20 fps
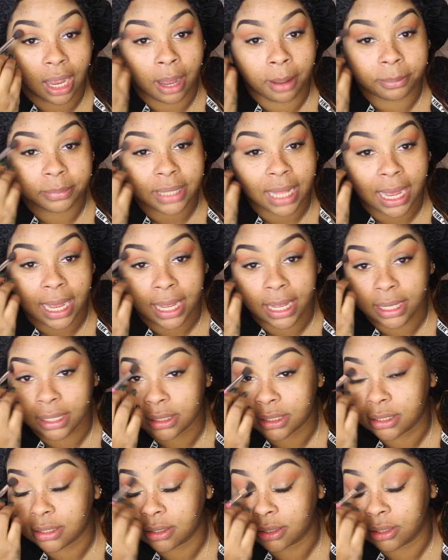I'm
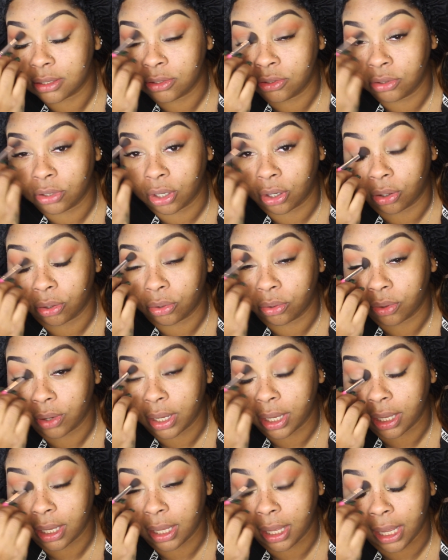not, you know,
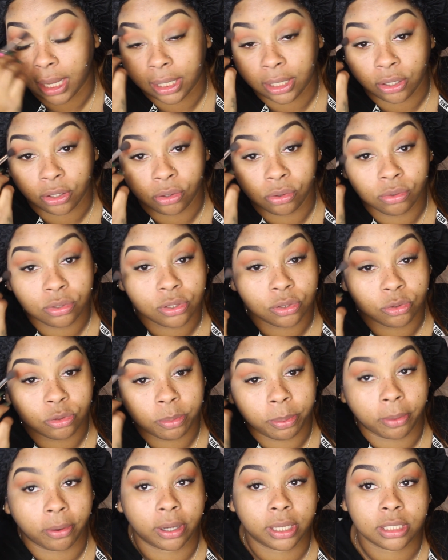at a
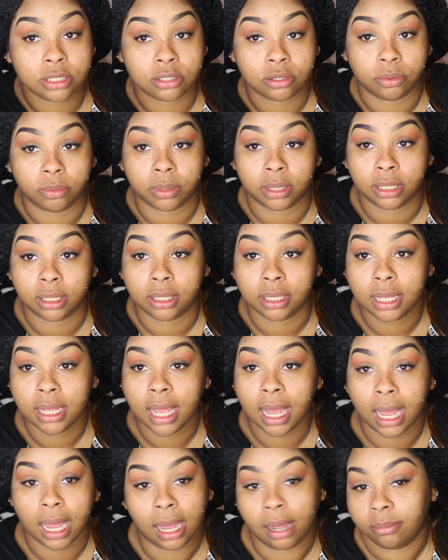YouTube point to where
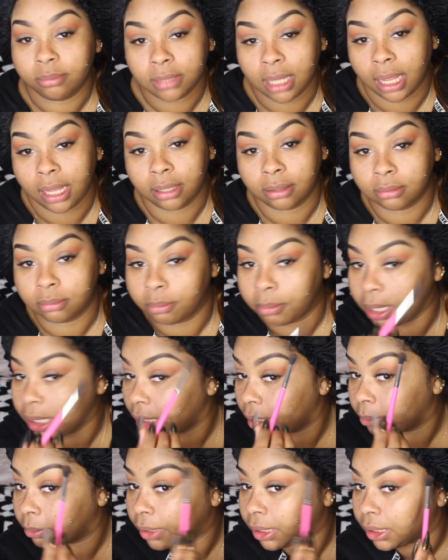I'm like
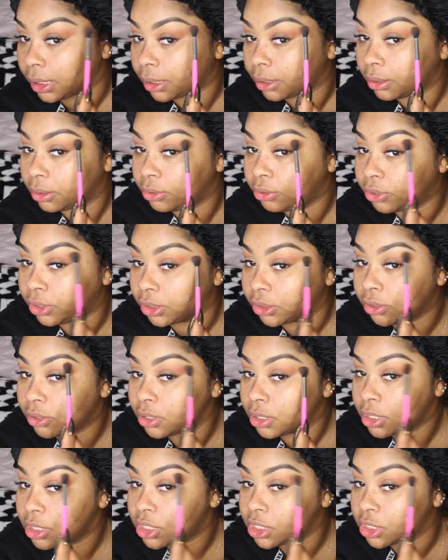making money, you know?
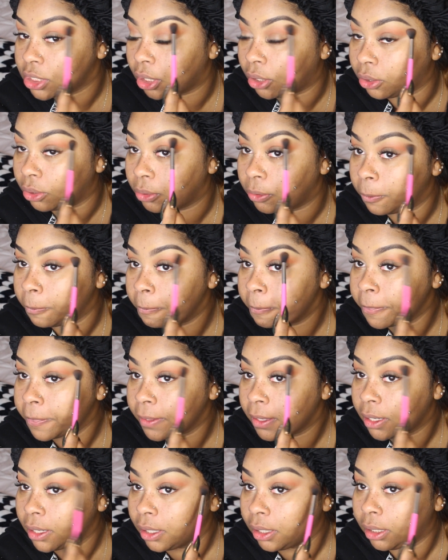So
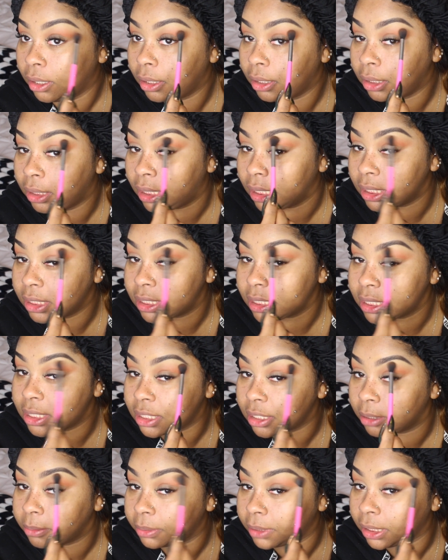this is
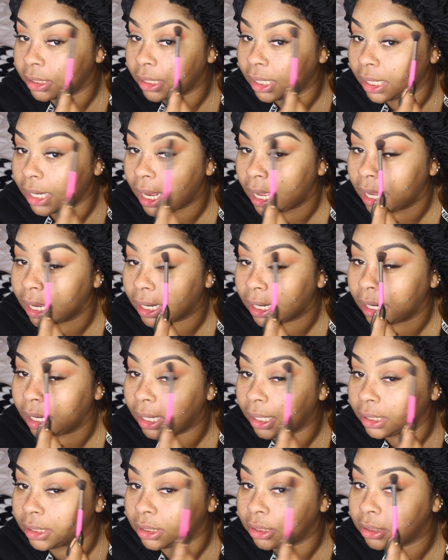something that I
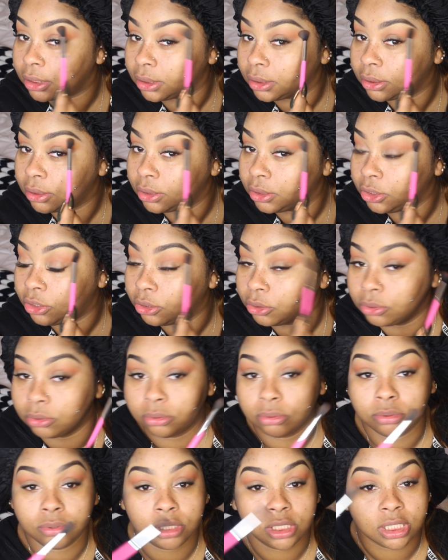kind of
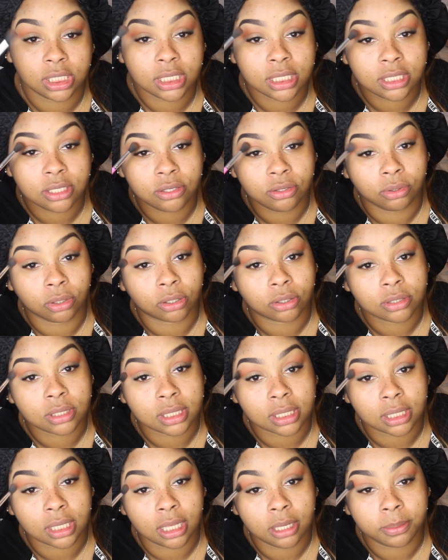do just, you know,
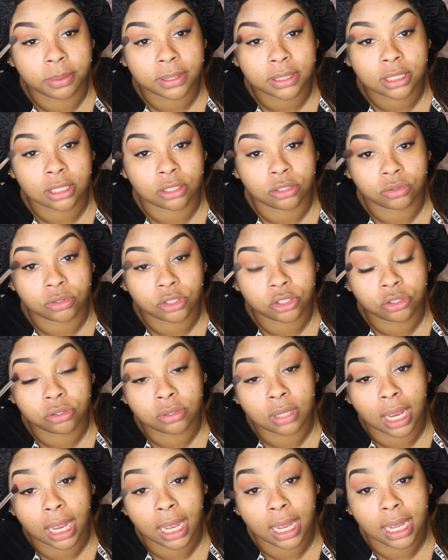to keep in touch with
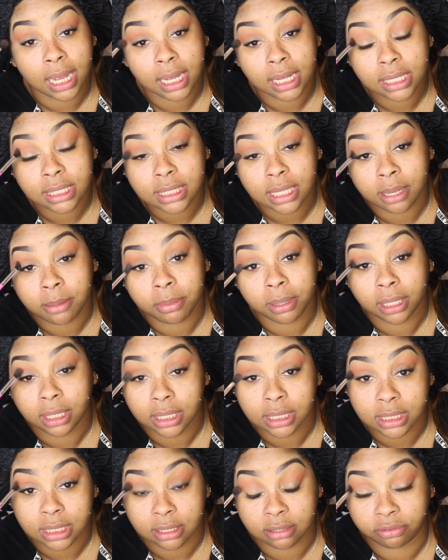you guys and
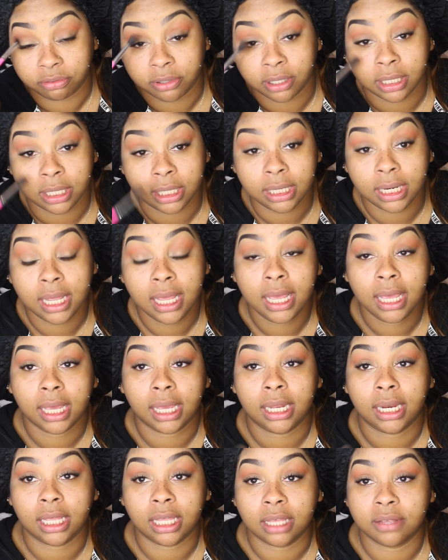because it's fun
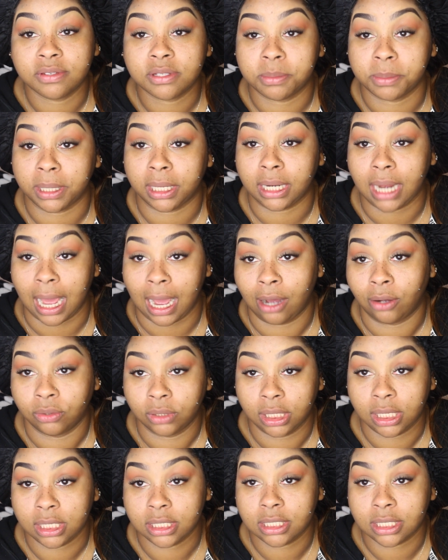and it gives me an
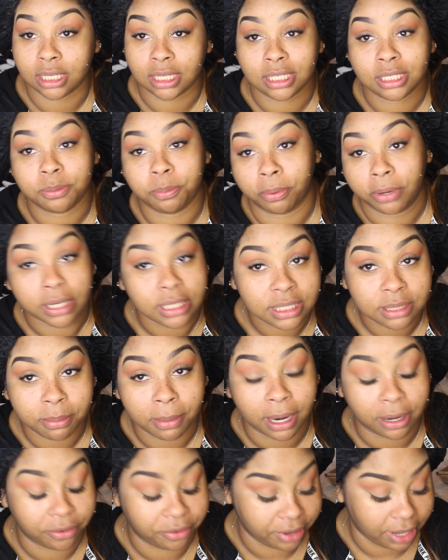outlet to express
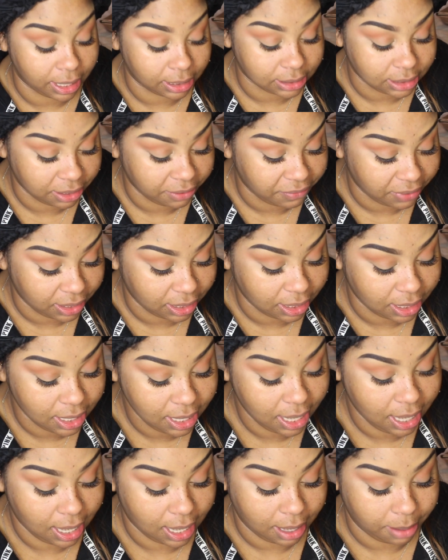my creativity
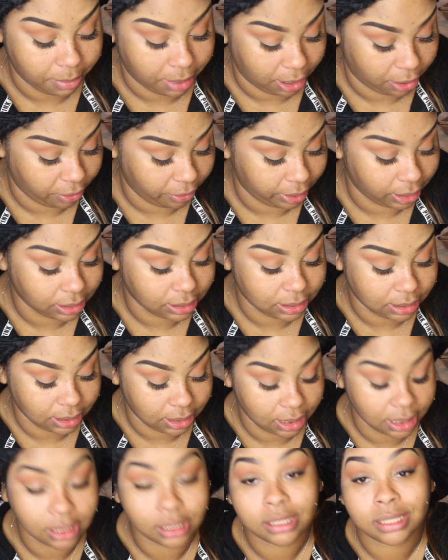and my
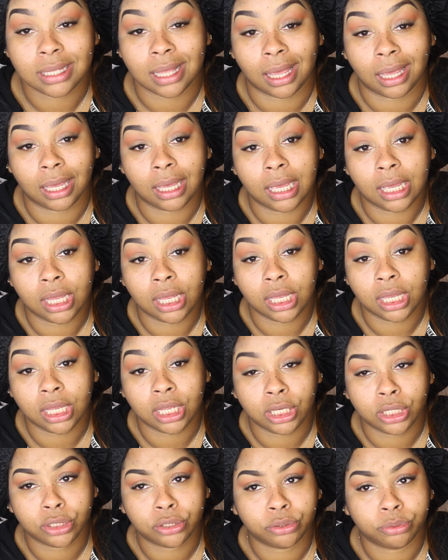craziness
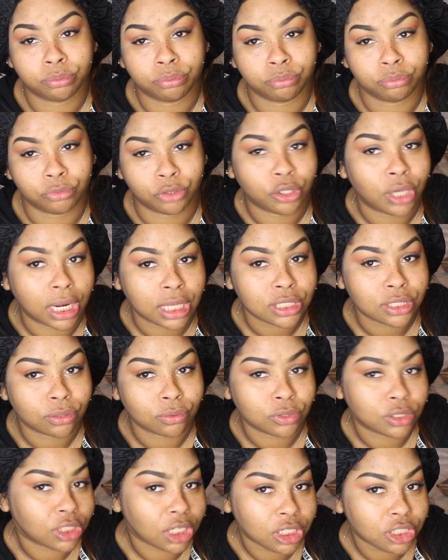and you guys
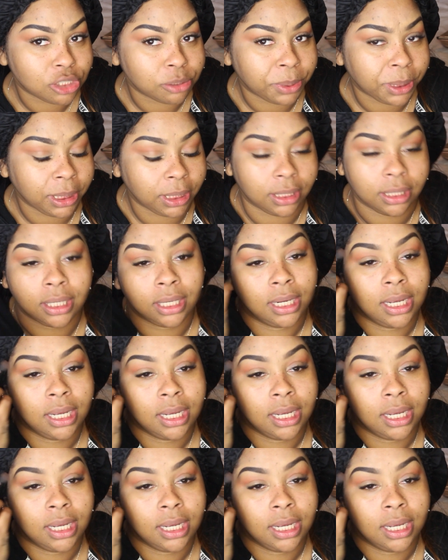are judging me.